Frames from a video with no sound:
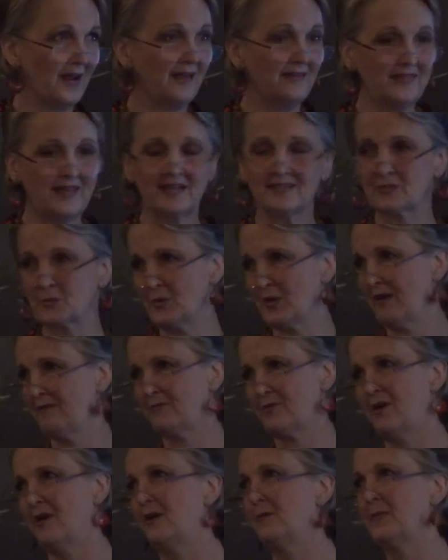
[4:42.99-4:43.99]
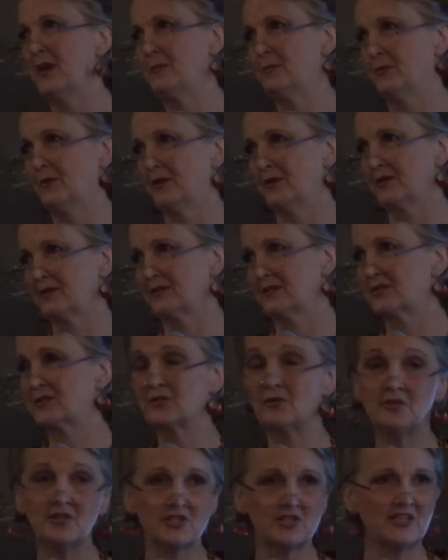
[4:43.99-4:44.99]
And that's what I called my book. As
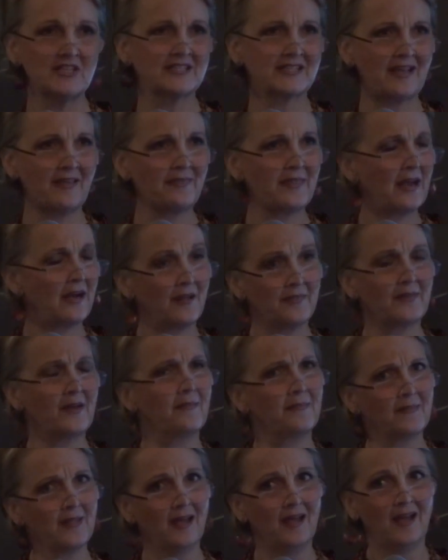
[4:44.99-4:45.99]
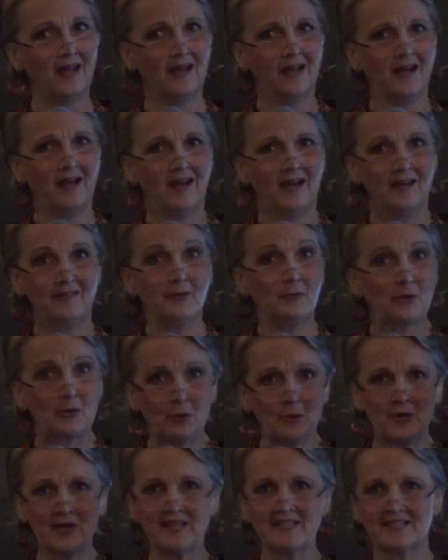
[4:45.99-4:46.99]
soon as she said that, I thought, the
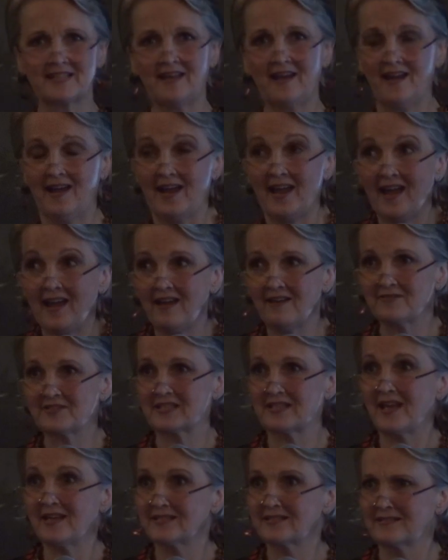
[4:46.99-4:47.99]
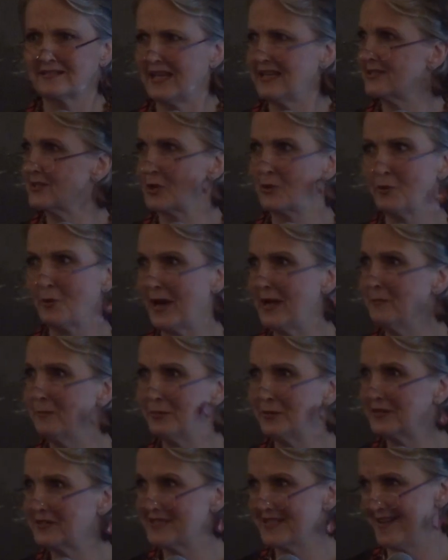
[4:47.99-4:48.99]
recordings I have says, that's a
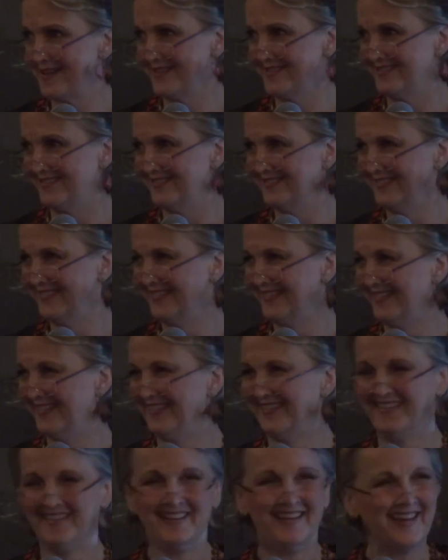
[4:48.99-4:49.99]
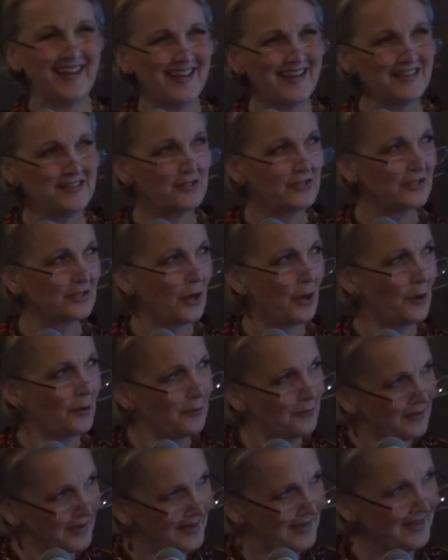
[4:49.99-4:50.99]
great book title. And
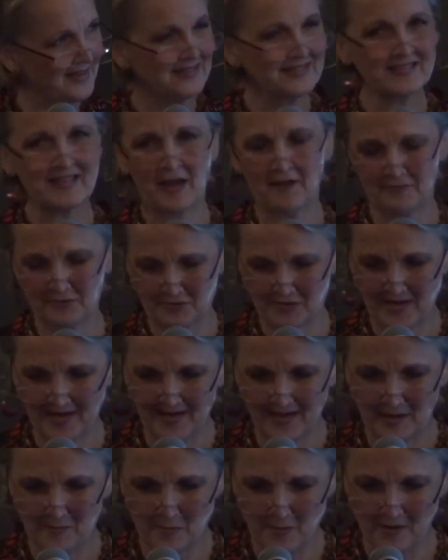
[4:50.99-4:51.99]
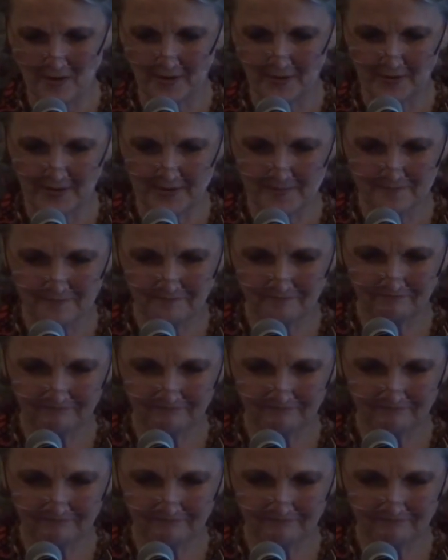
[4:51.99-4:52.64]
so it's after Auntie Margaret.